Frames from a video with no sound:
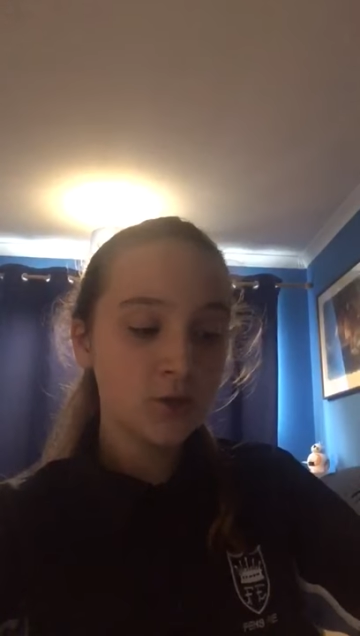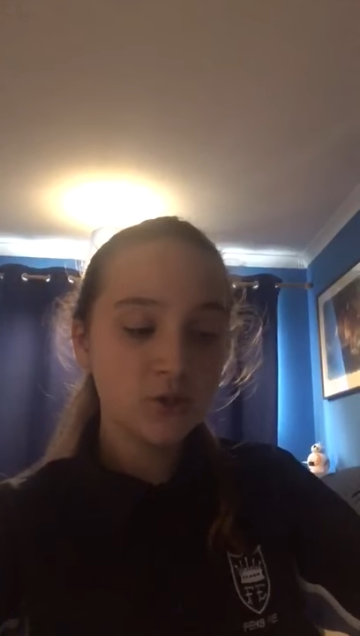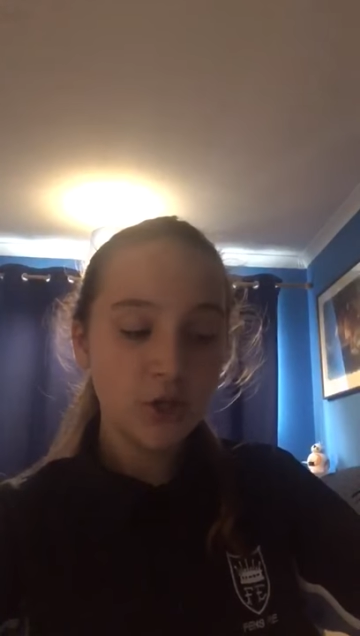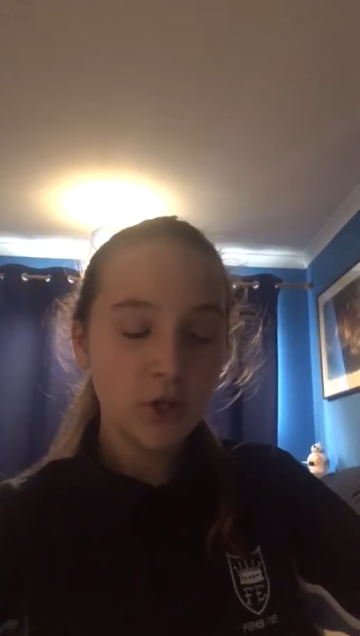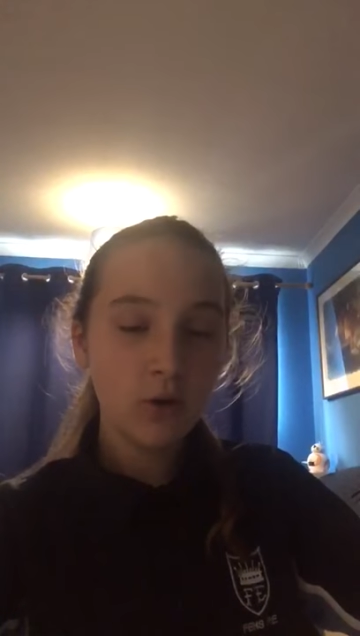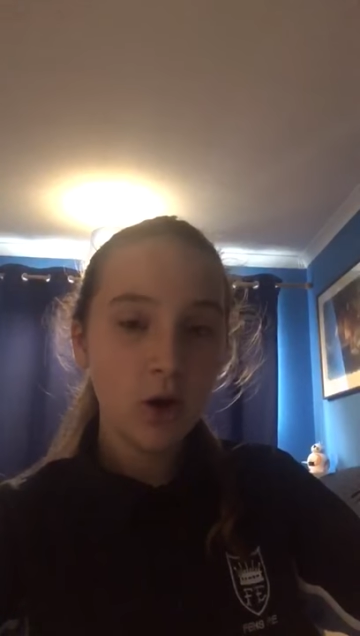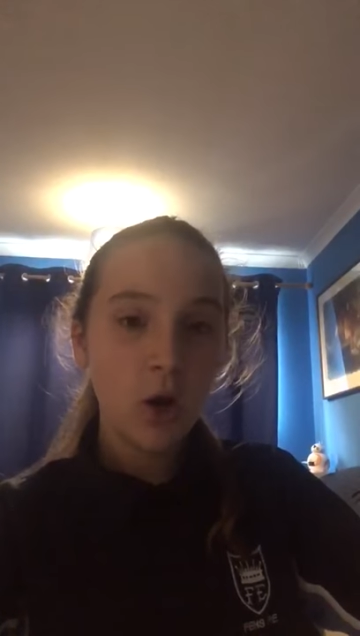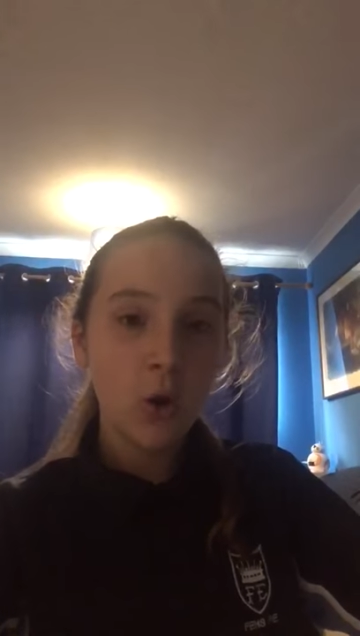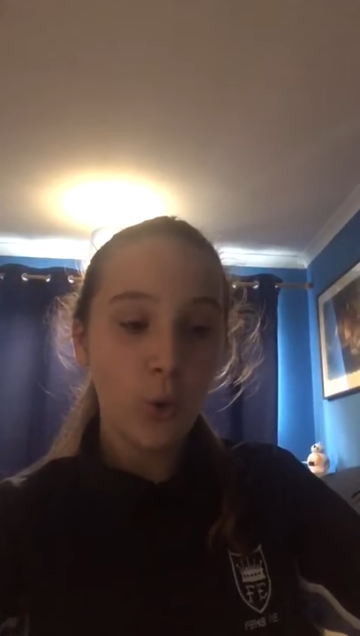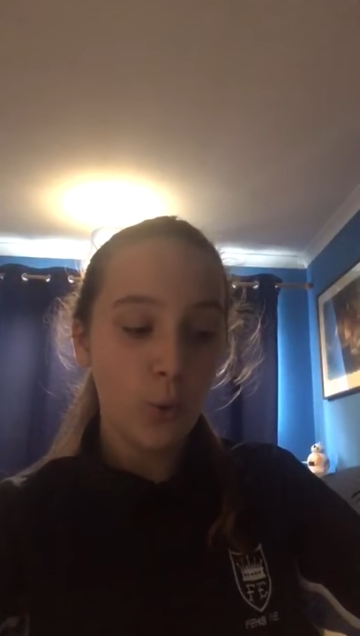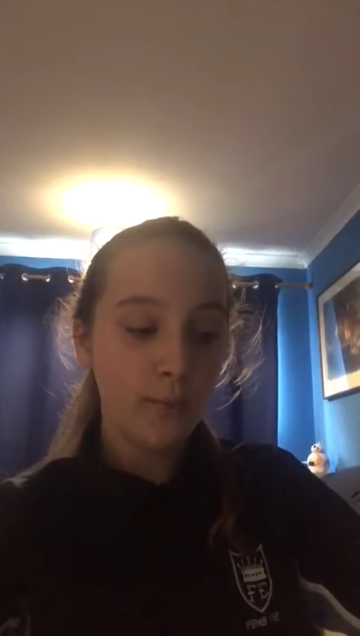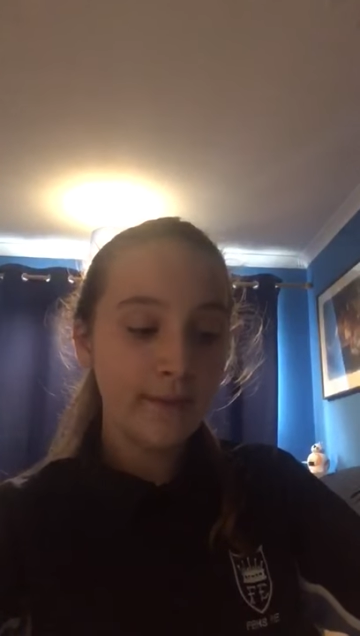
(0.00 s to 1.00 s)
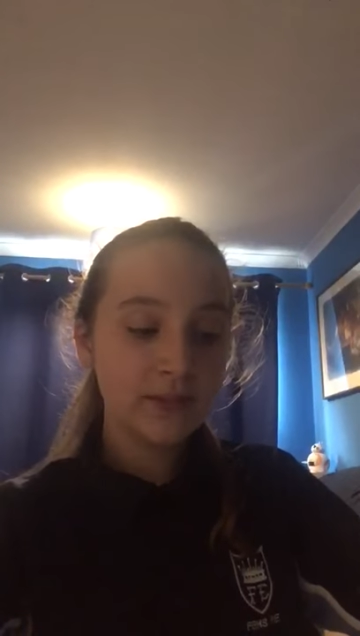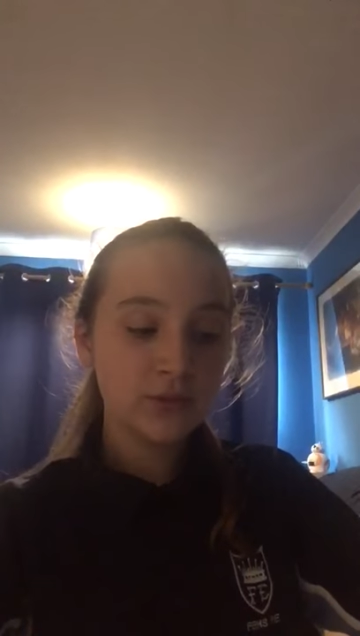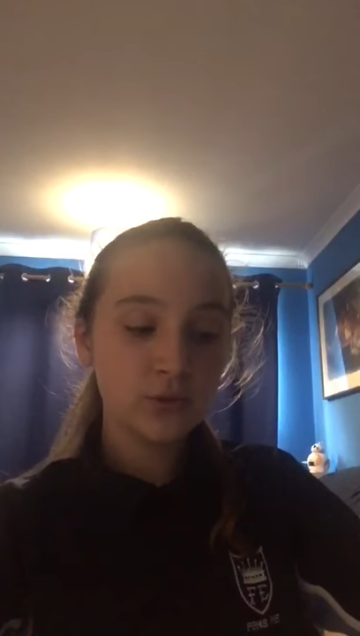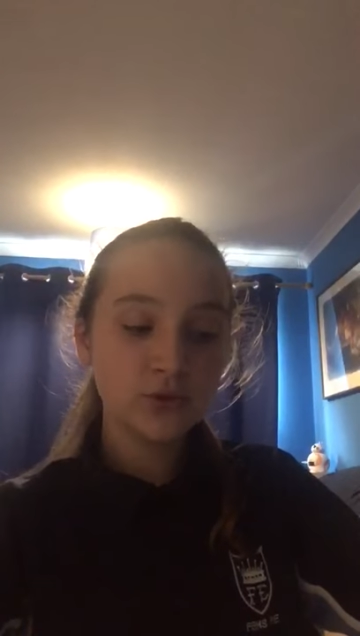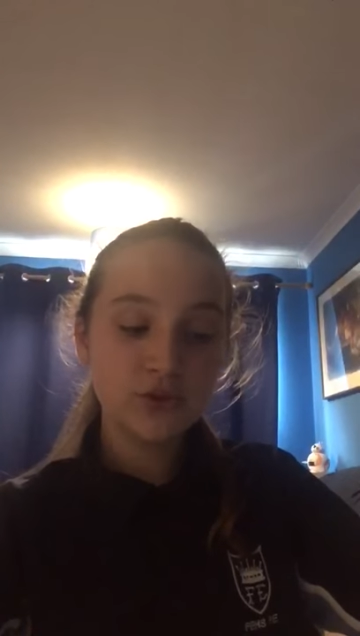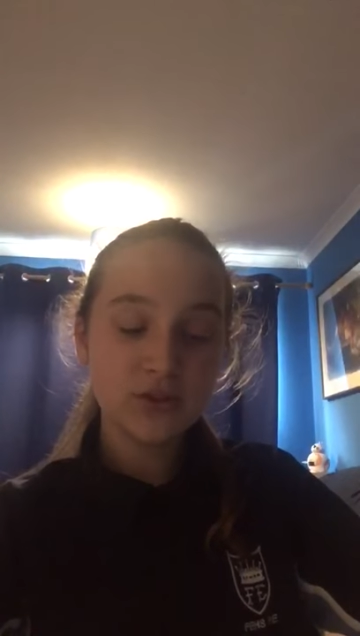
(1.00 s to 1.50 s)
2. Always
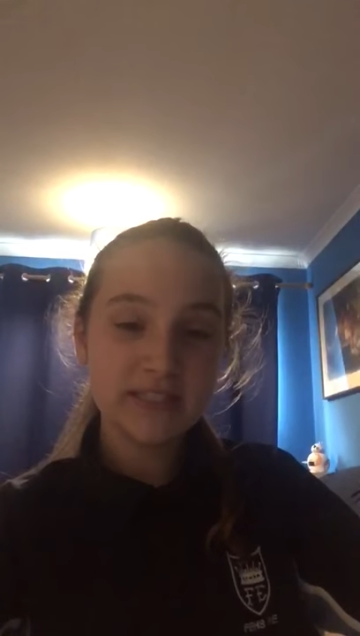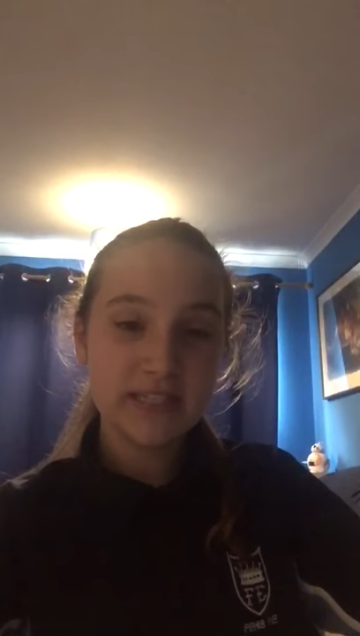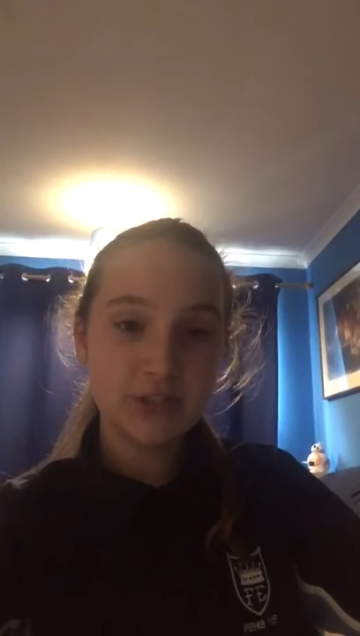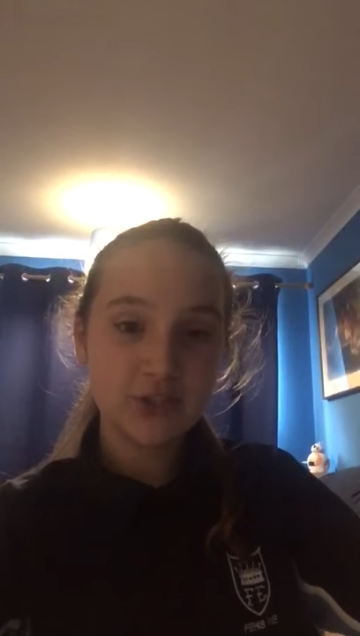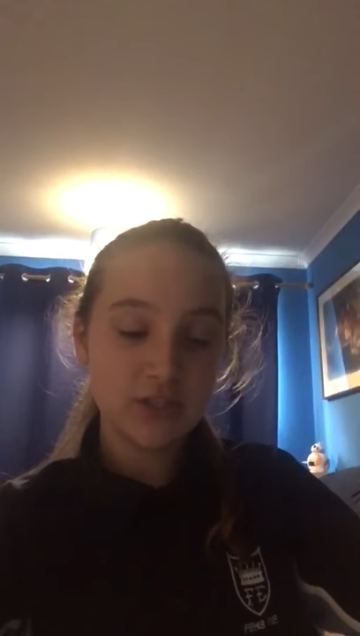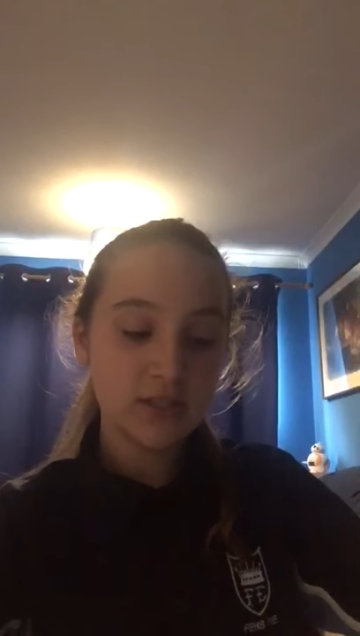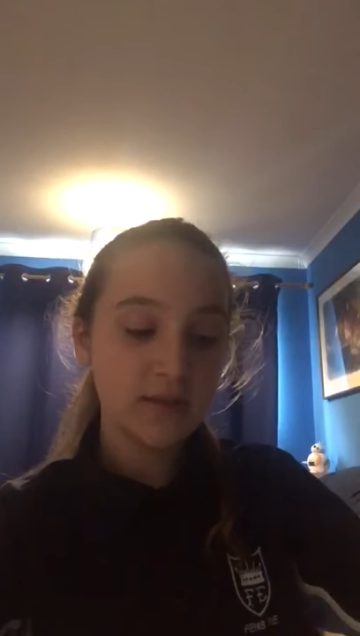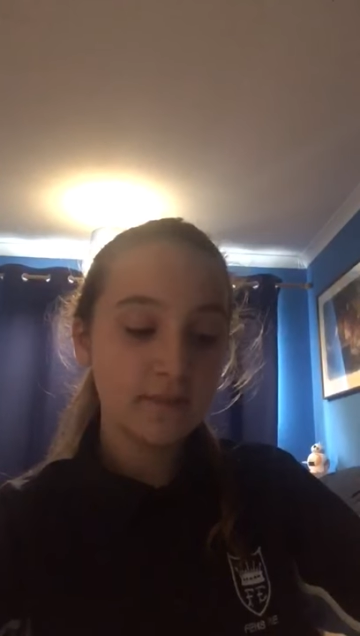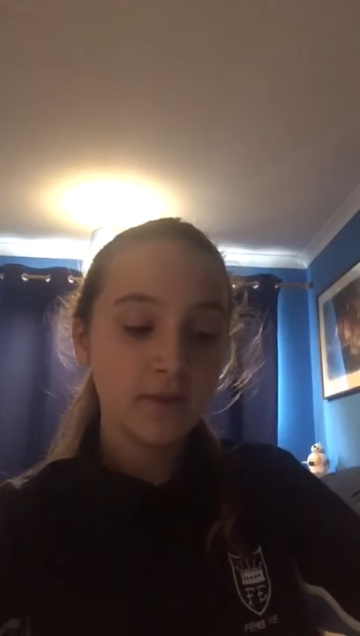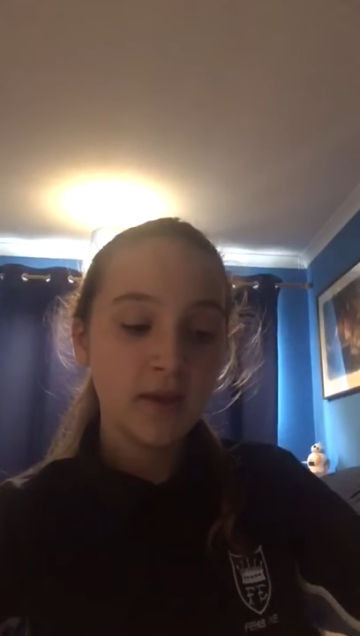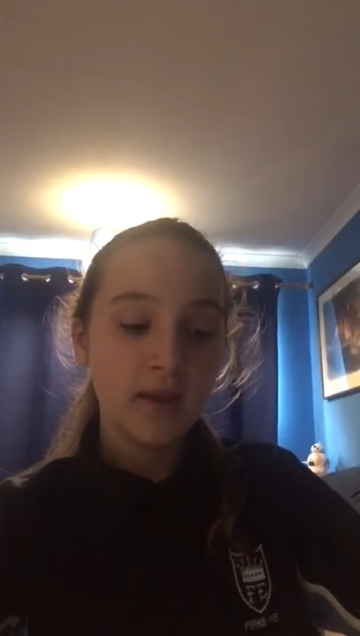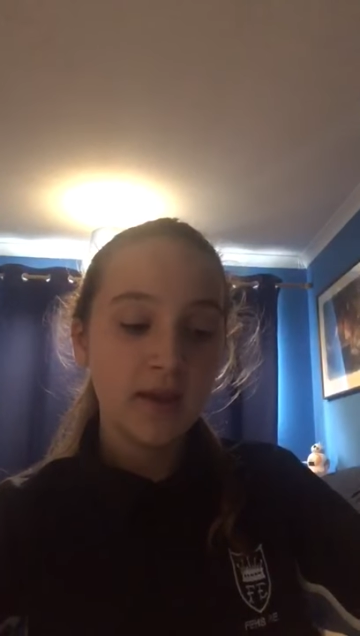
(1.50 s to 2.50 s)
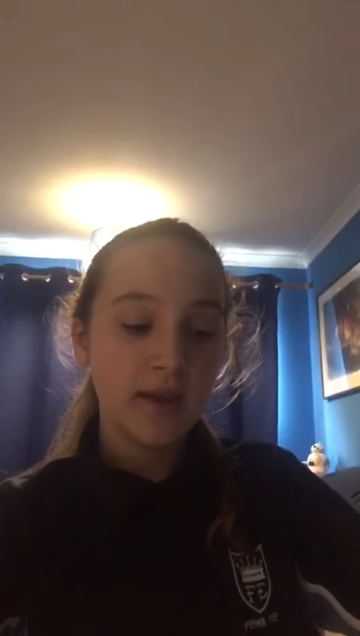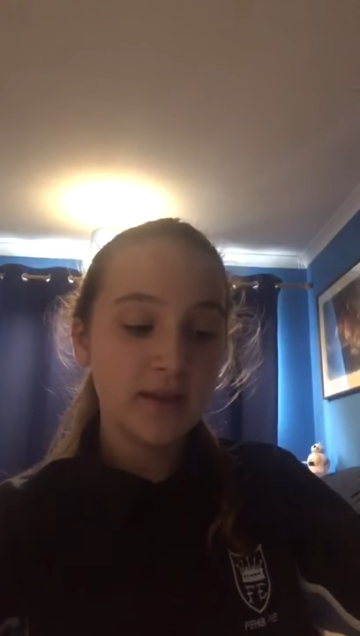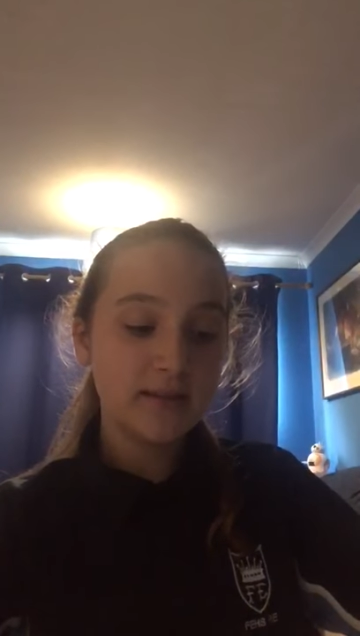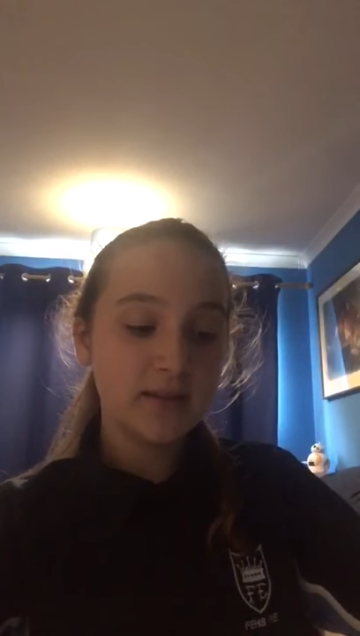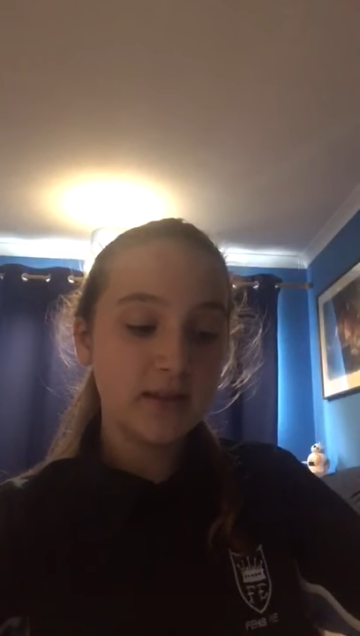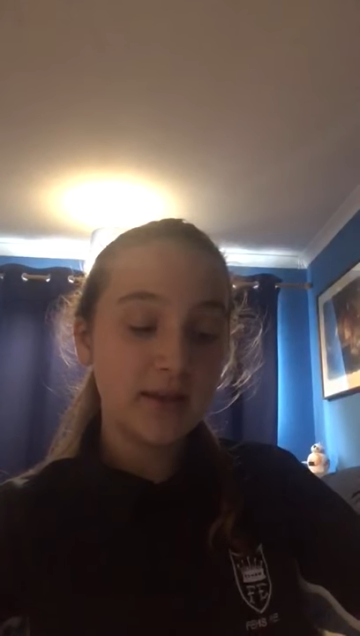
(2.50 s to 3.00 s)
talk to your teachers if,